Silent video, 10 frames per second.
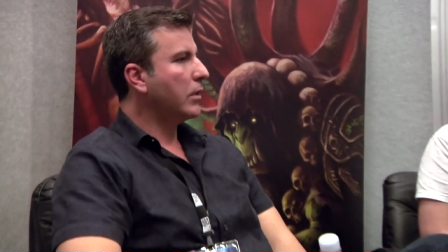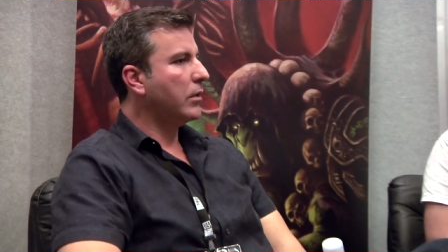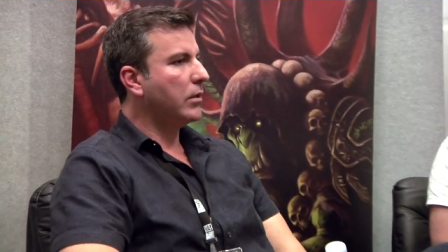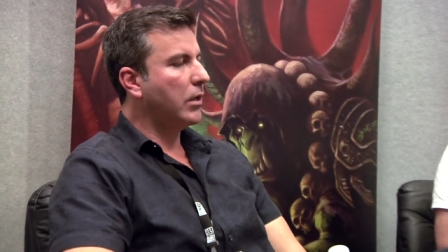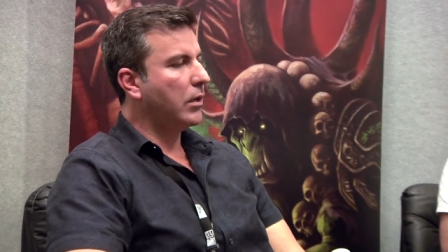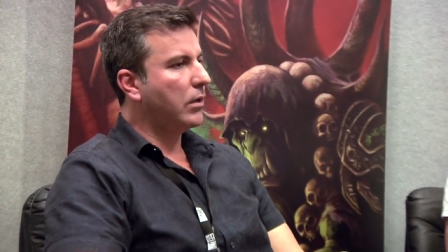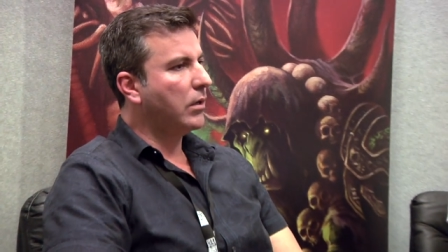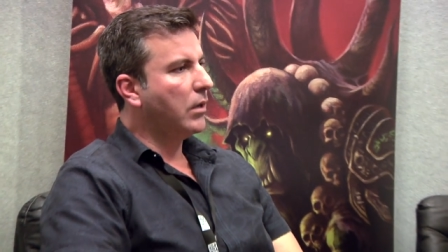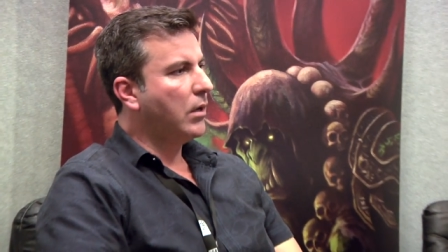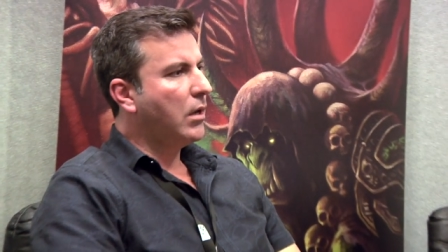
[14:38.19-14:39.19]

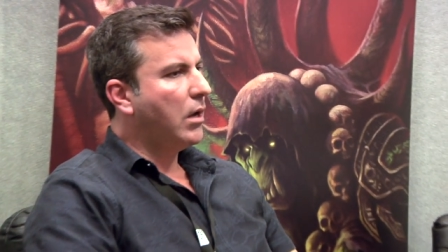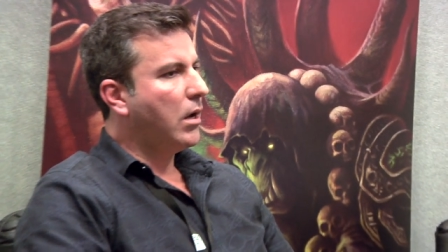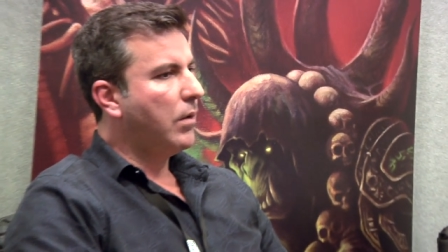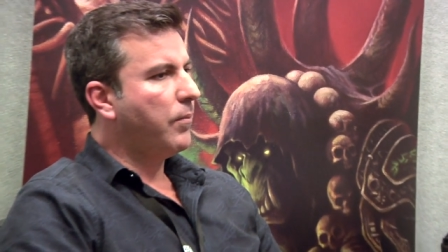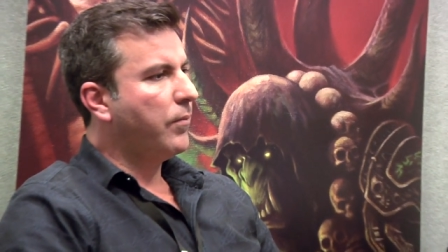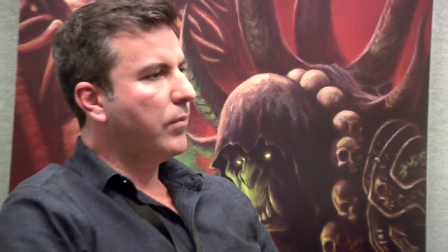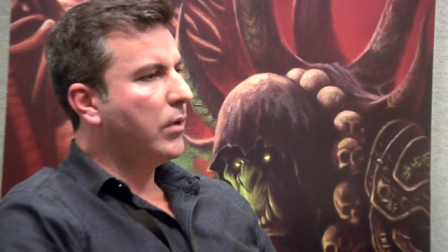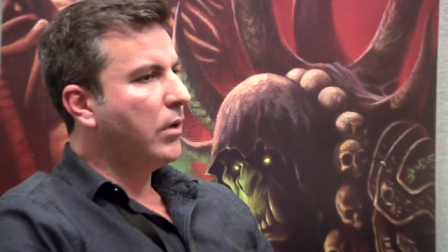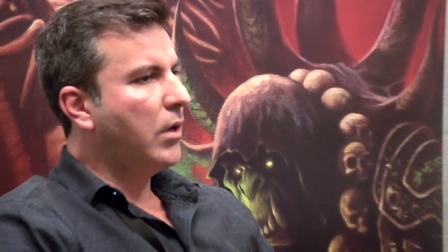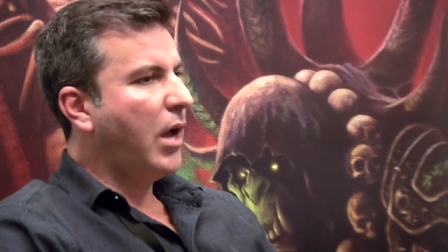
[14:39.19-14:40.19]
And, um,
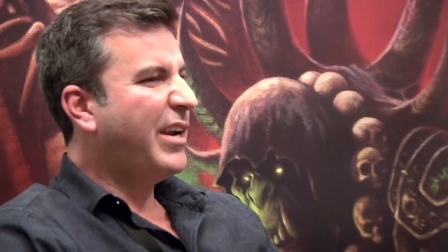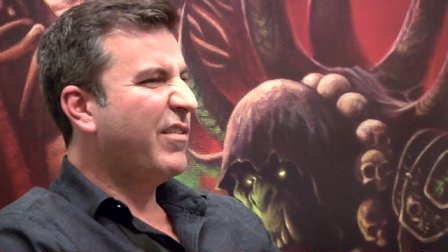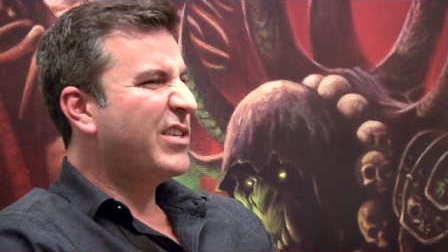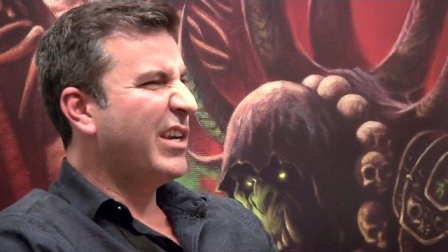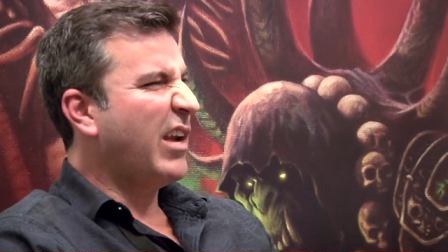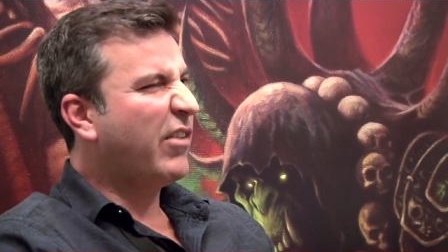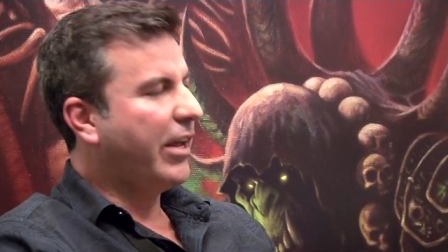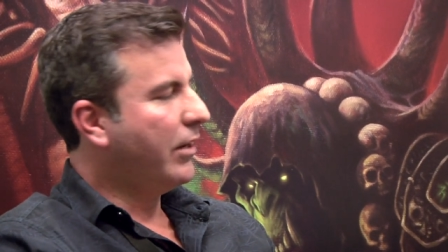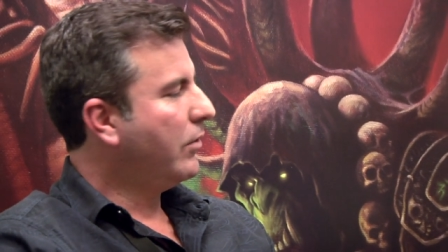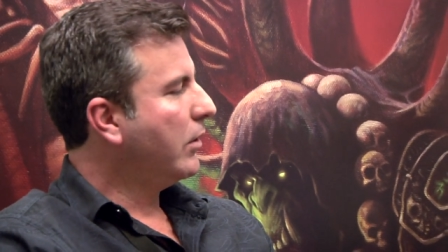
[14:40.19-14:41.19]
I never say never
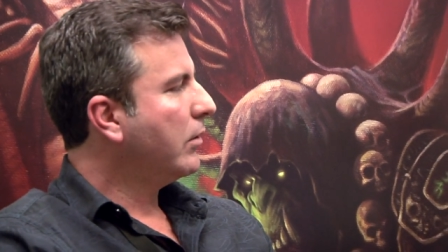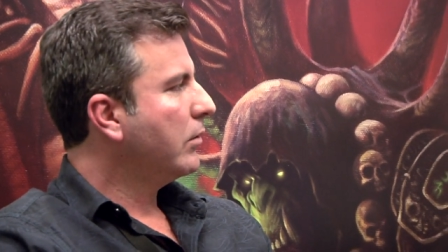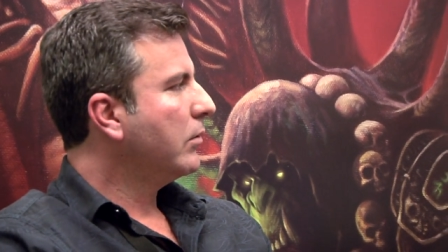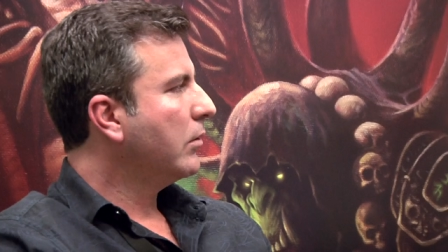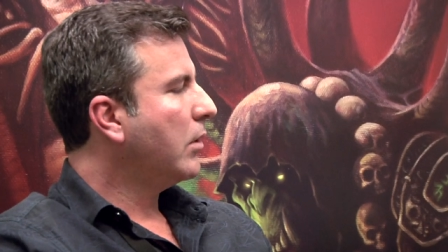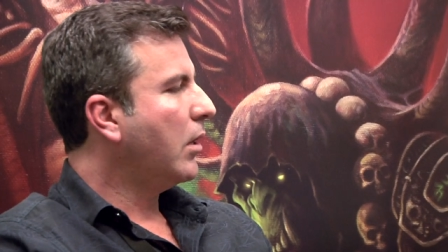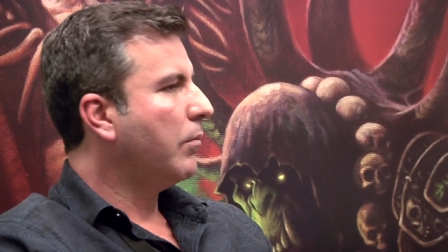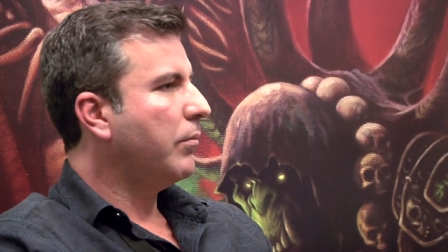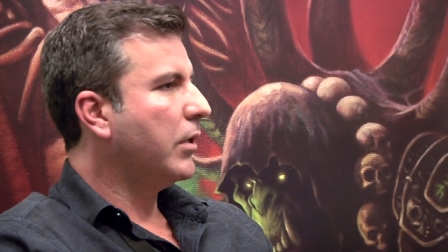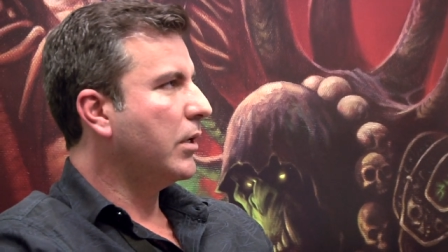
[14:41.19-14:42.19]
to anything
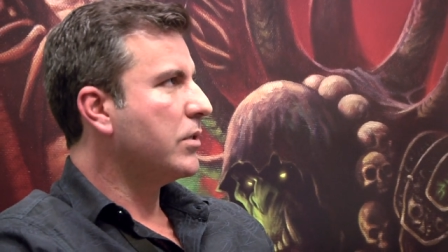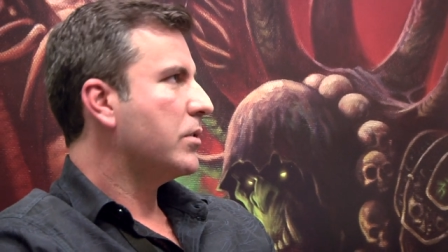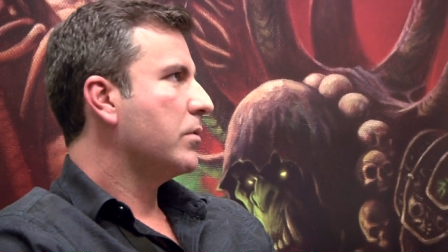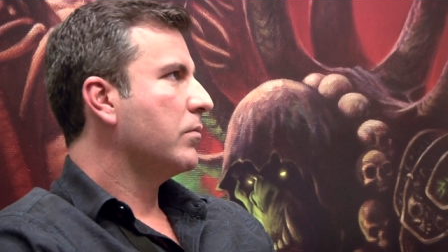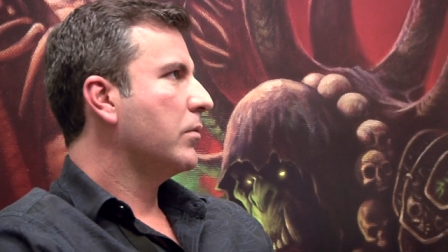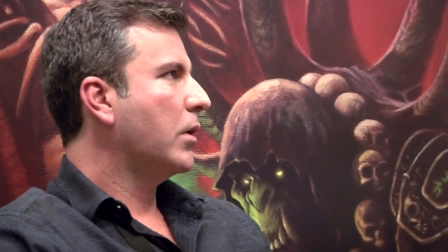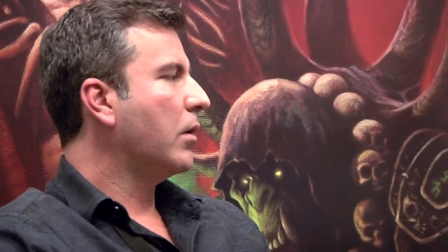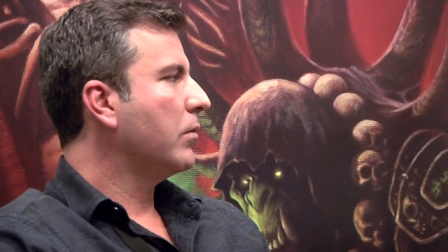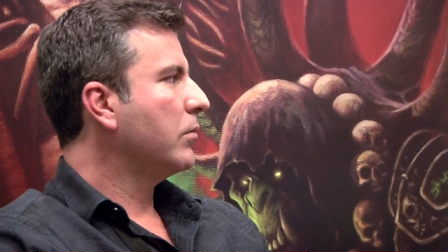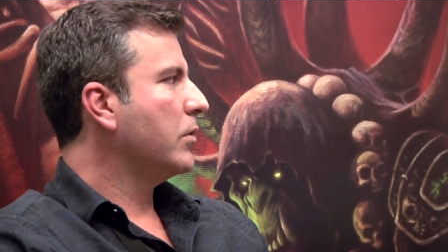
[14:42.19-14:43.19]
um, because you know,